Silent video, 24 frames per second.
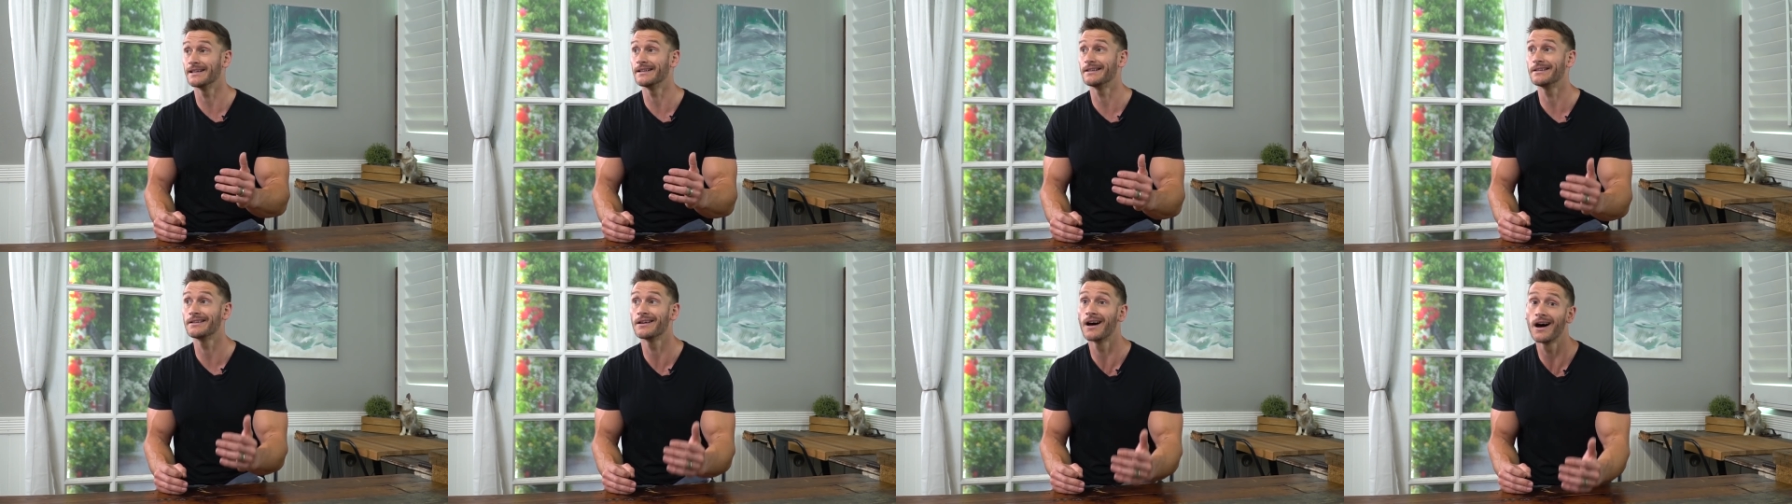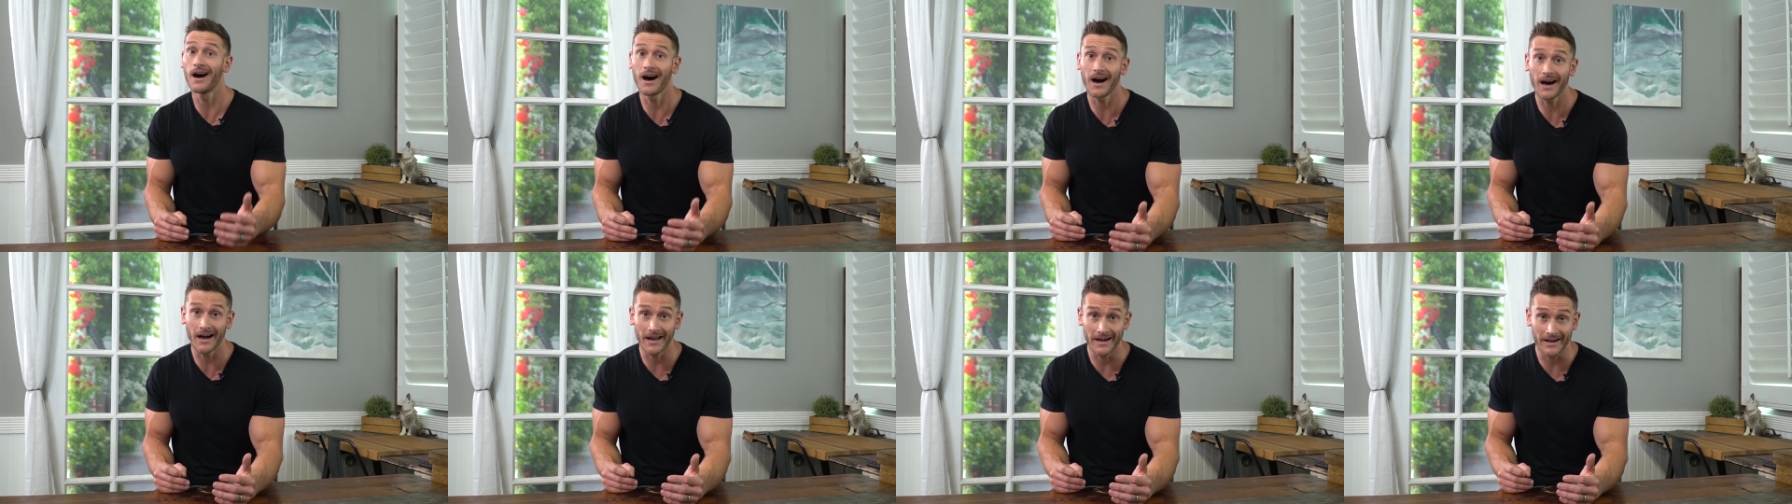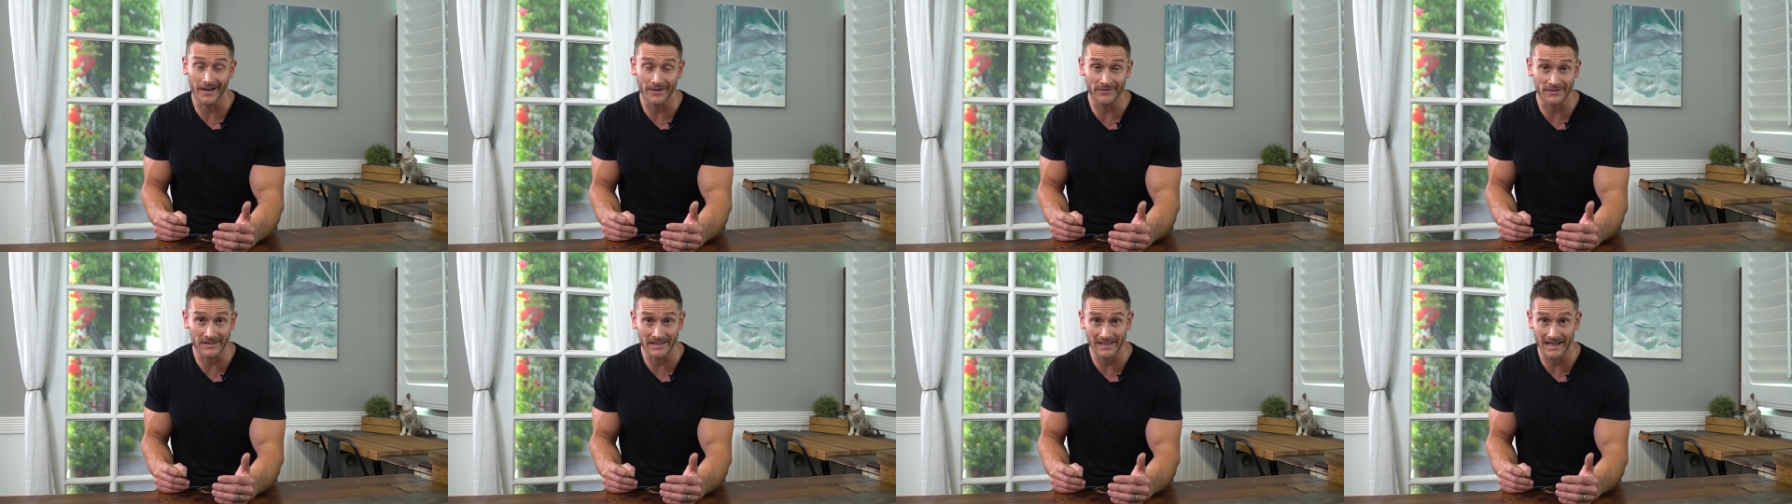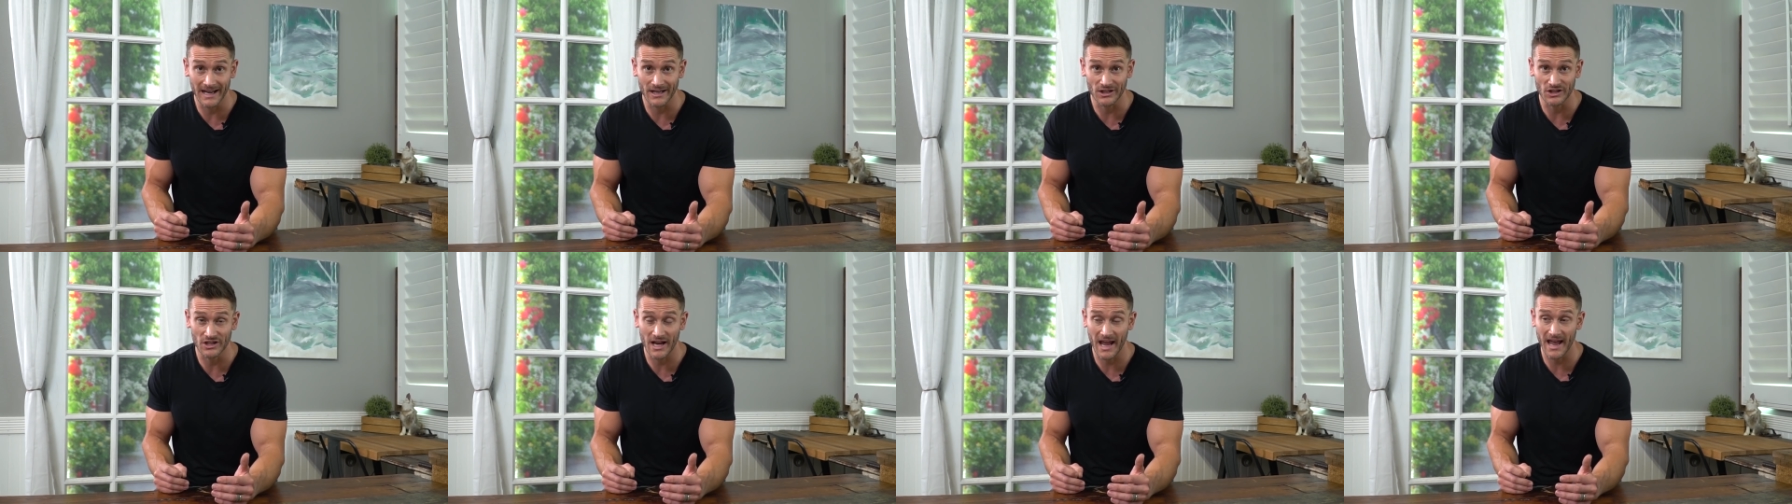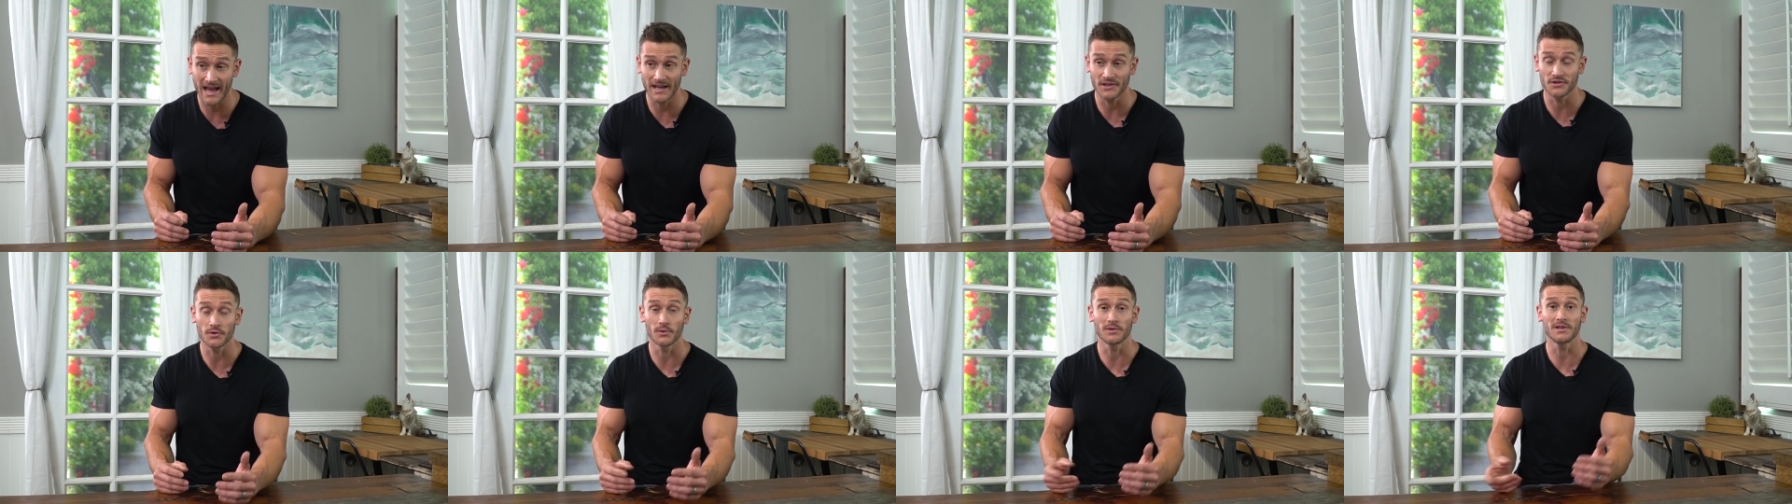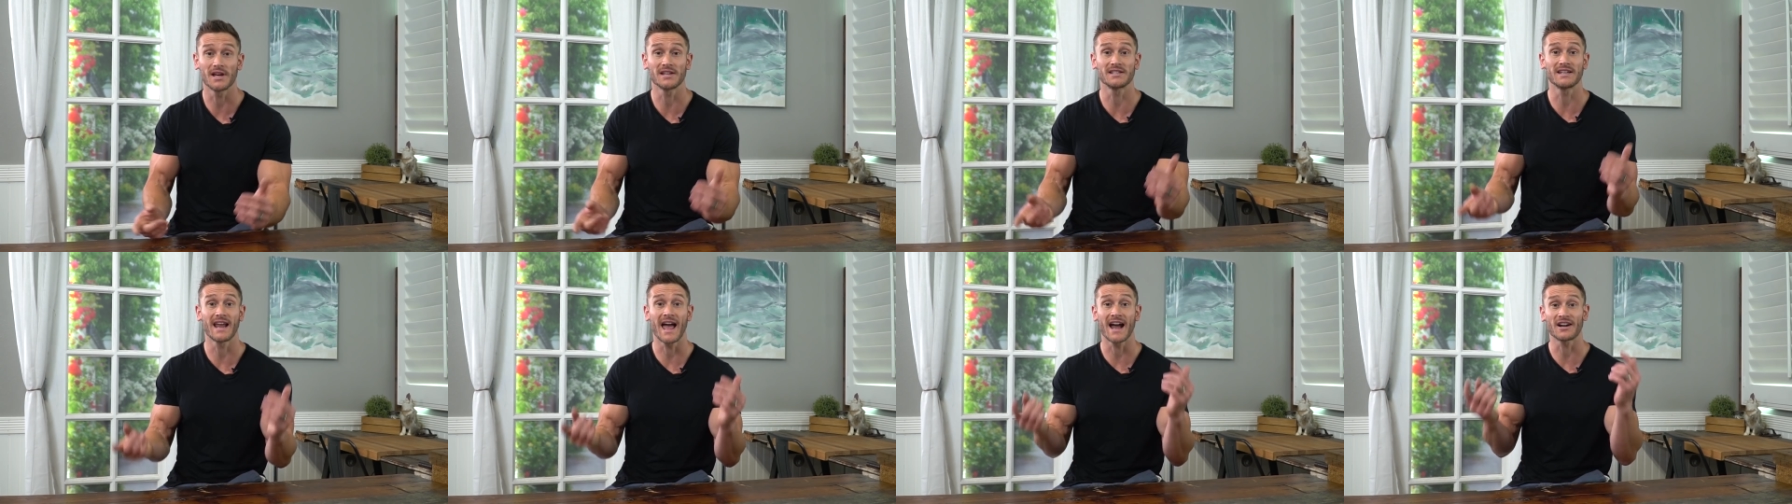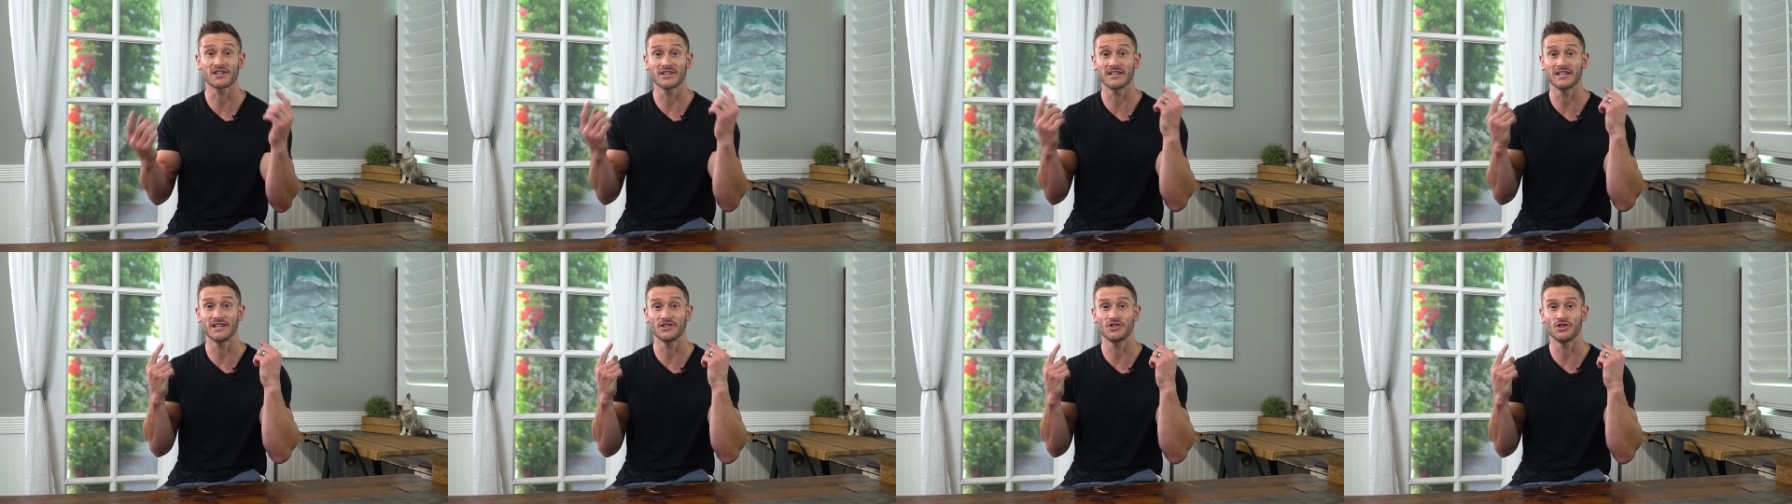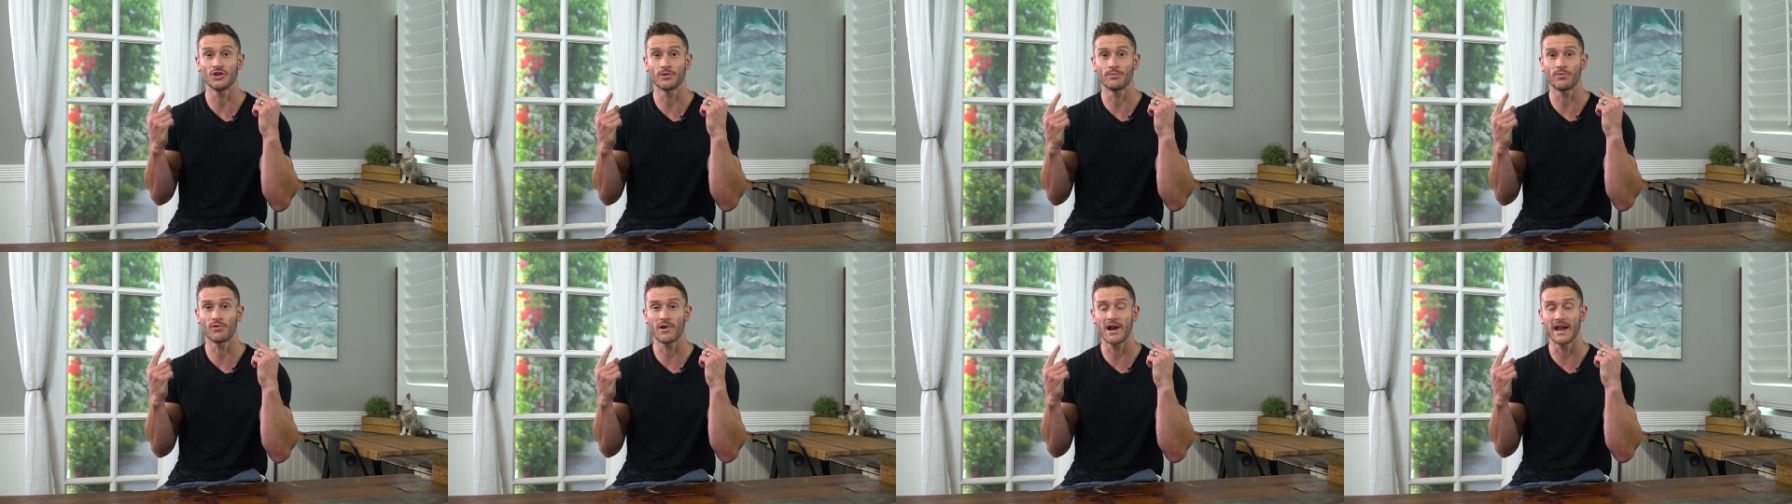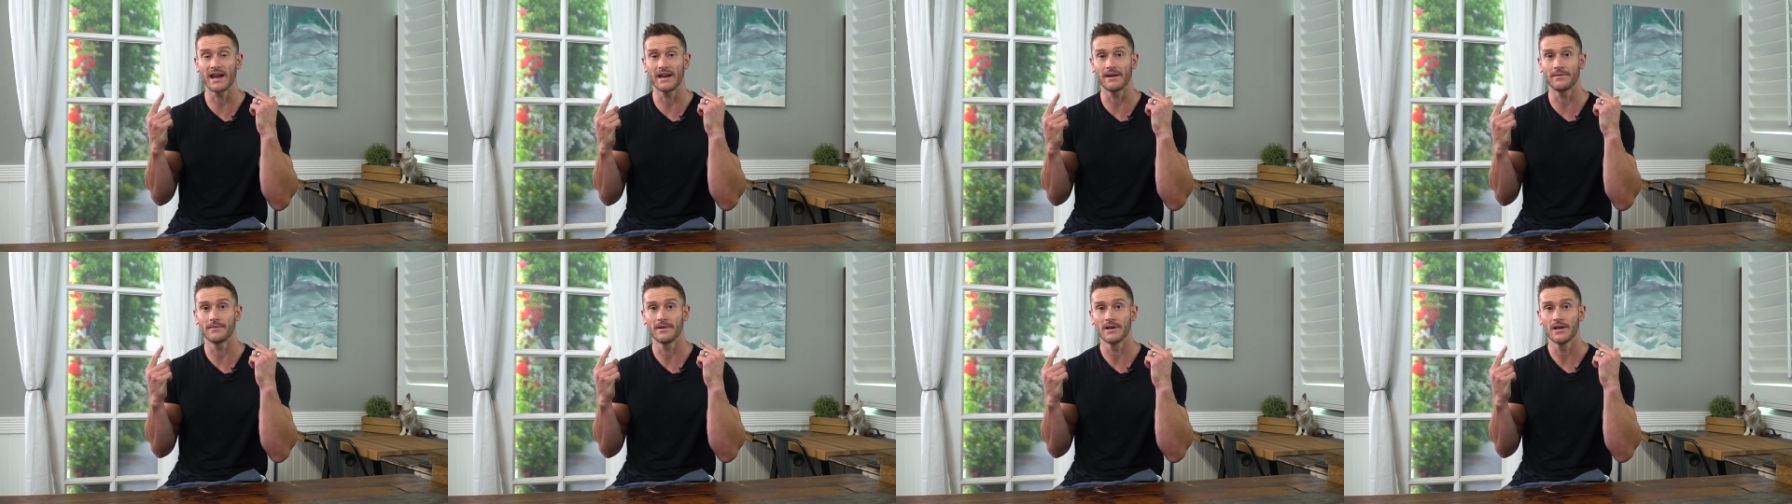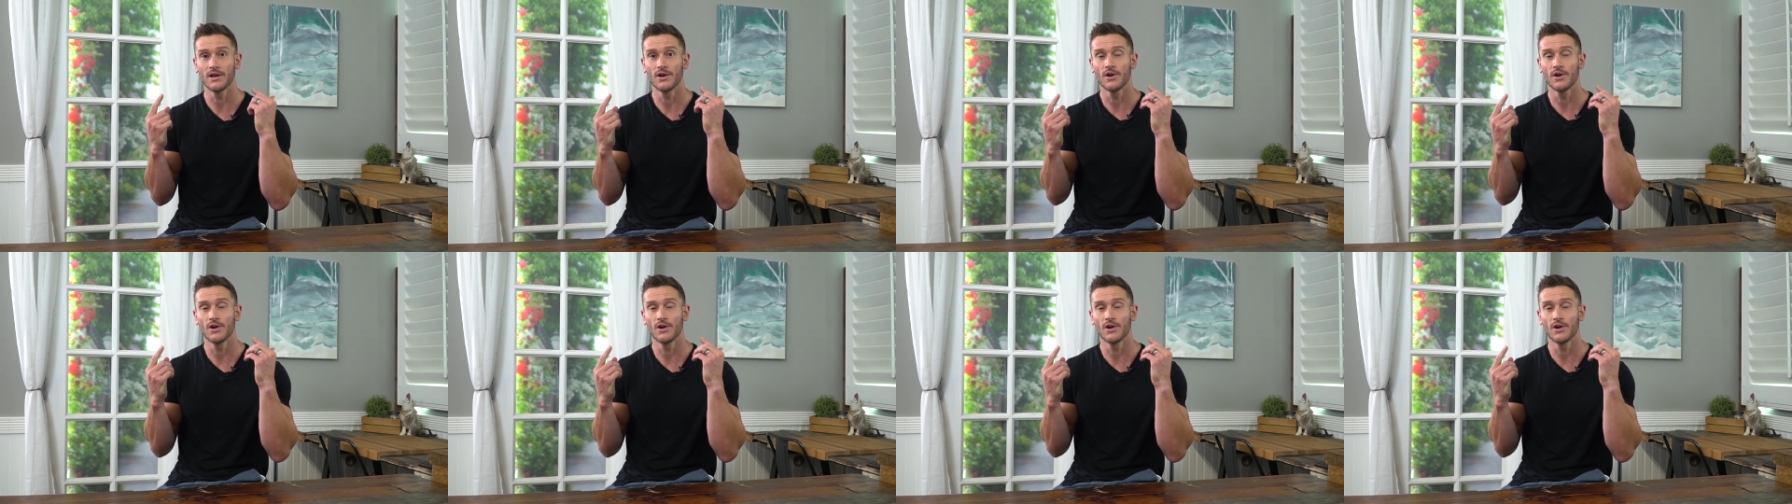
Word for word: a ton of DHA so it doesn't actually get to your brain.